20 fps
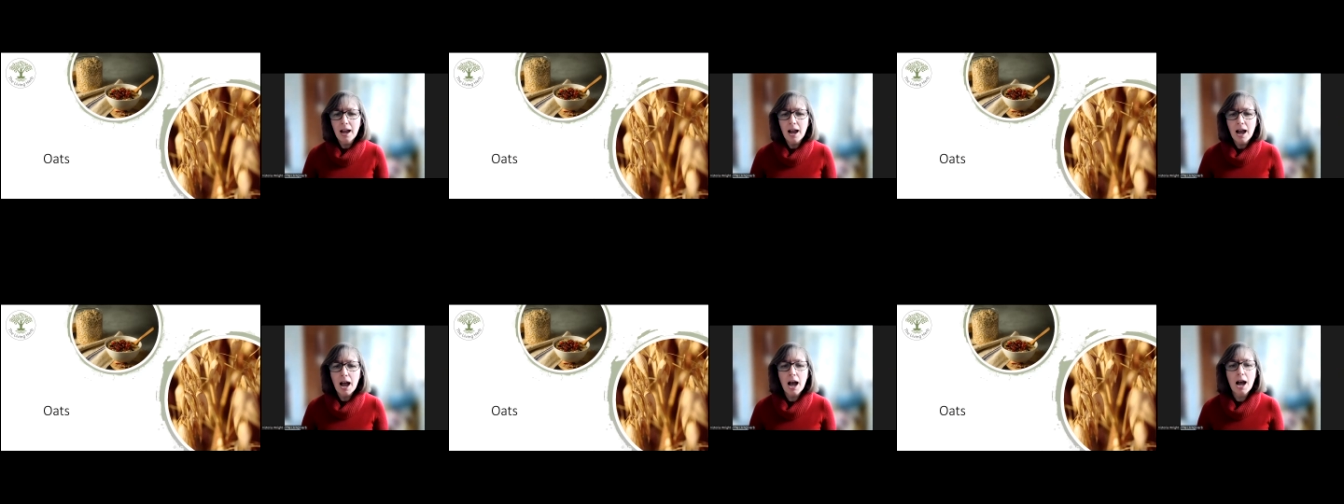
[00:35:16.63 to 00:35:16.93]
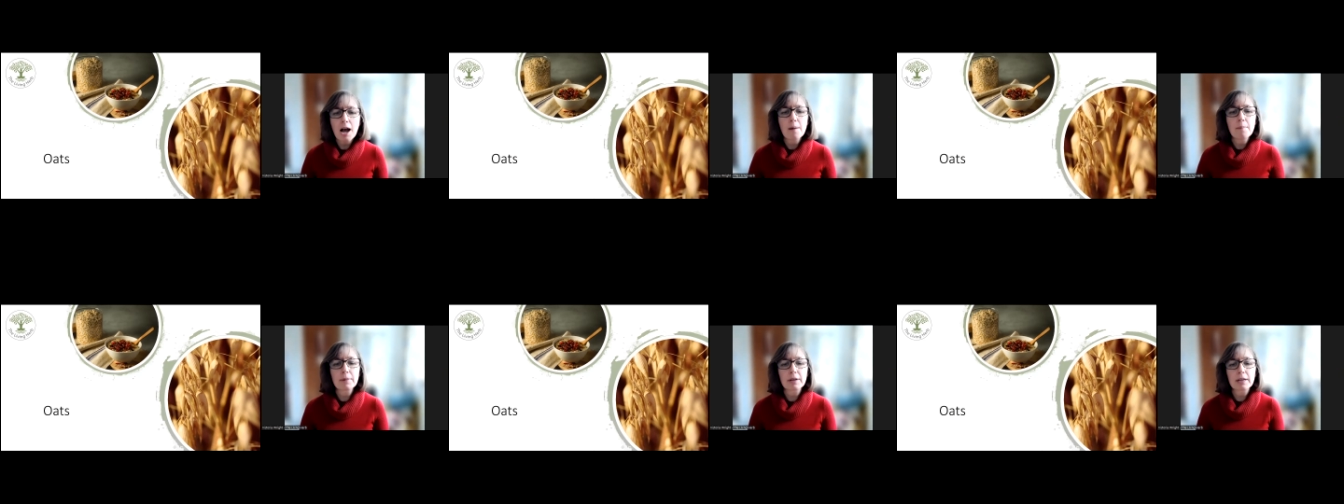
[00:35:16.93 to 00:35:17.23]

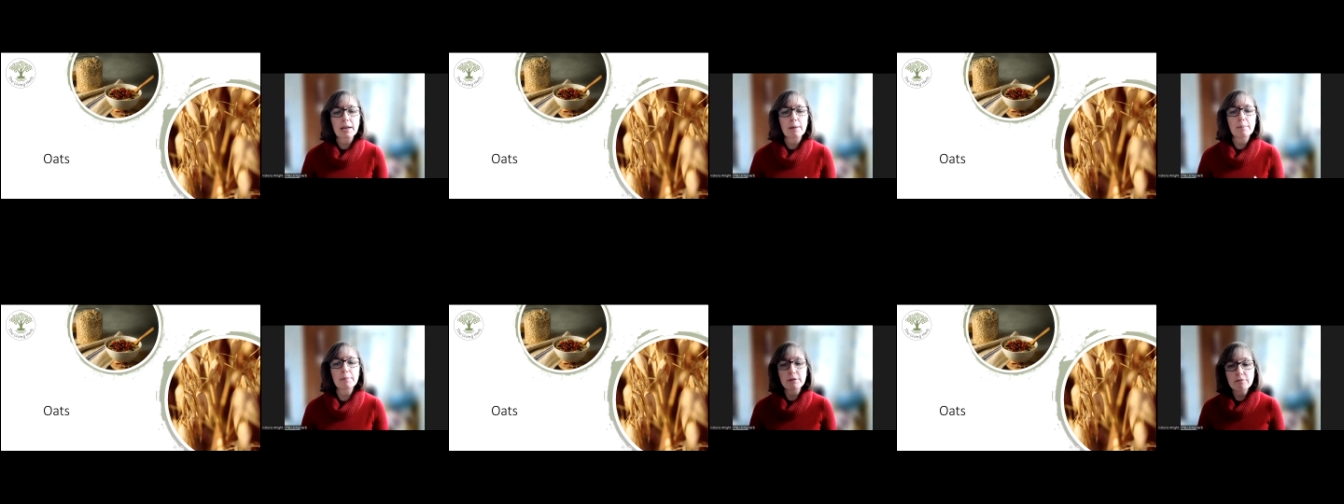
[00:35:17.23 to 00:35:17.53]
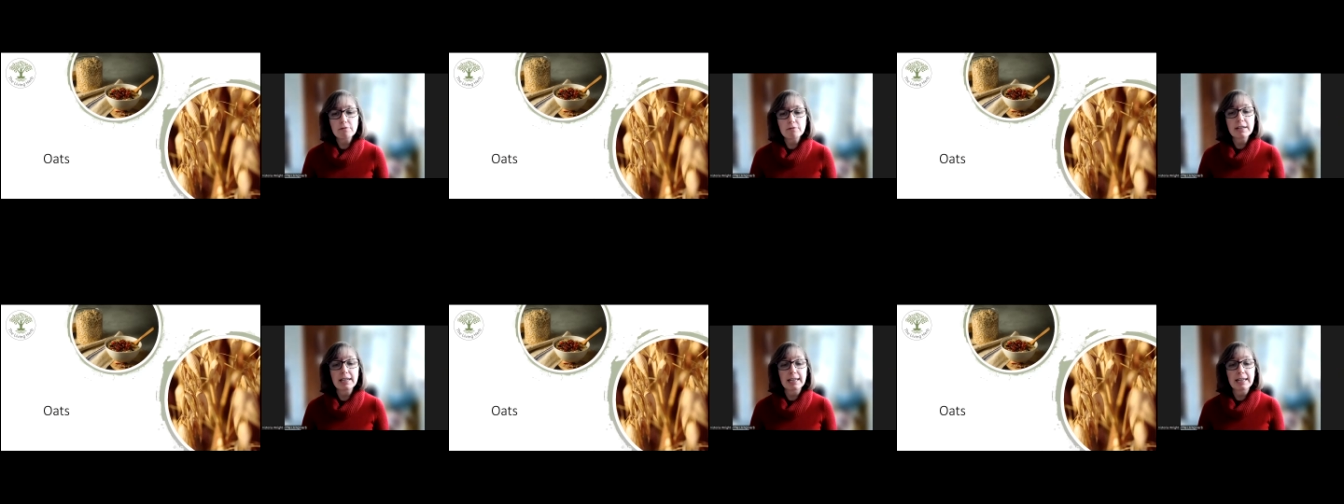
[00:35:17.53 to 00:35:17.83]
can be
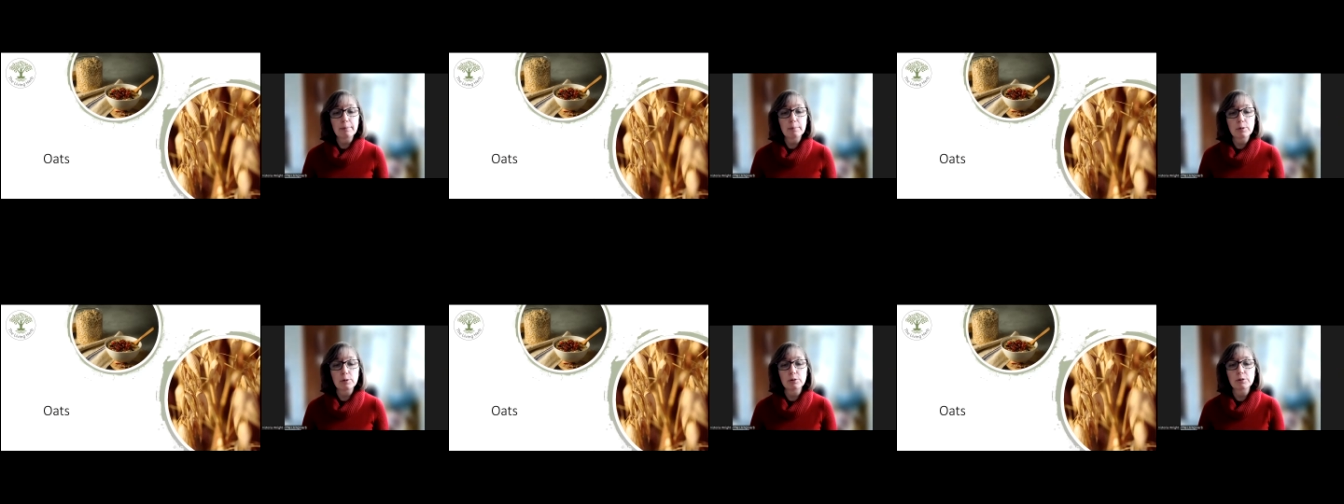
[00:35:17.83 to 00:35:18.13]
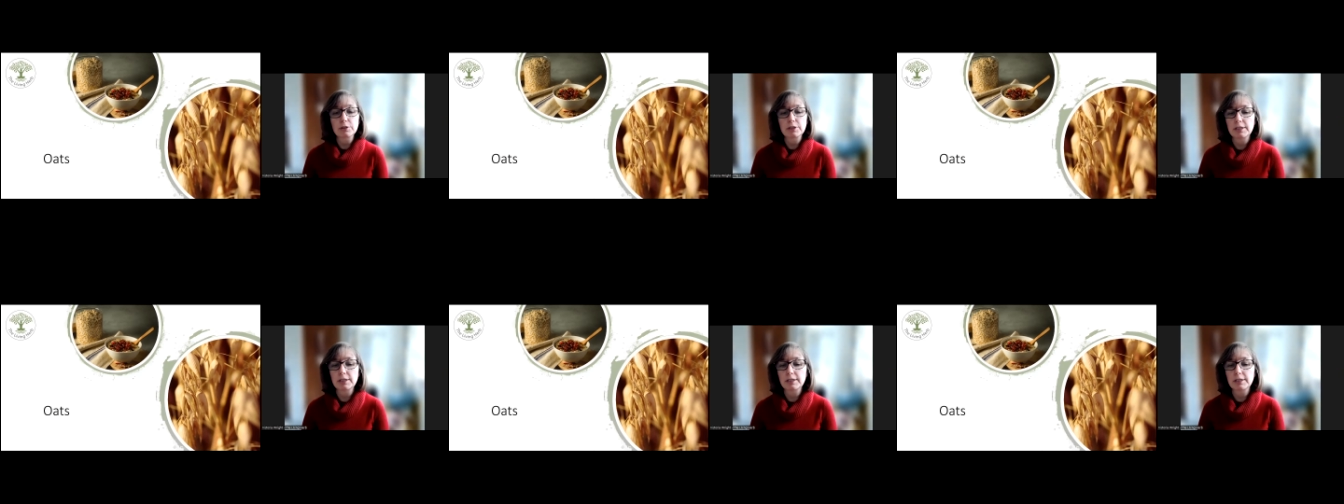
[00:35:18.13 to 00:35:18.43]
really
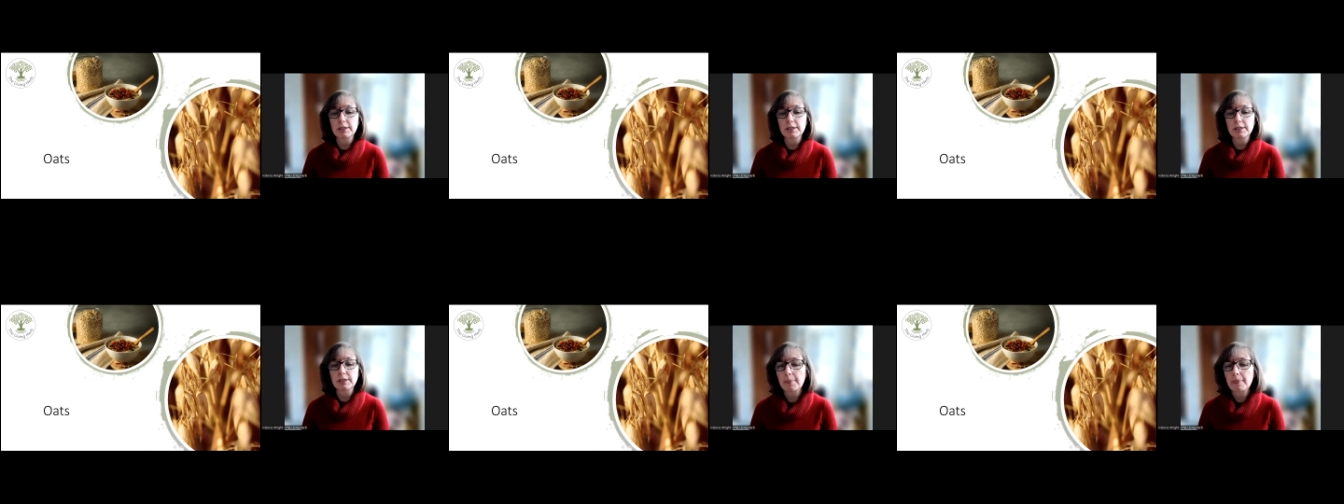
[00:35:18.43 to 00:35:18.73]
important.